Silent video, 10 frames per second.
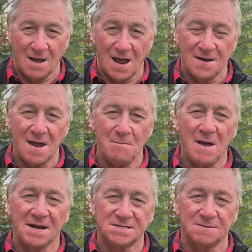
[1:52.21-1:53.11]
And that
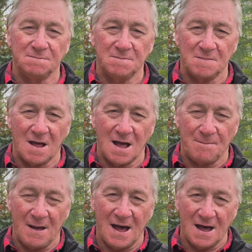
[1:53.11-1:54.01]
makes them
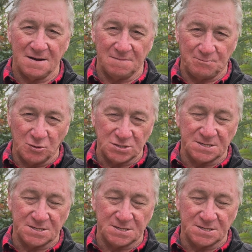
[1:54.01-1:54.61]
puts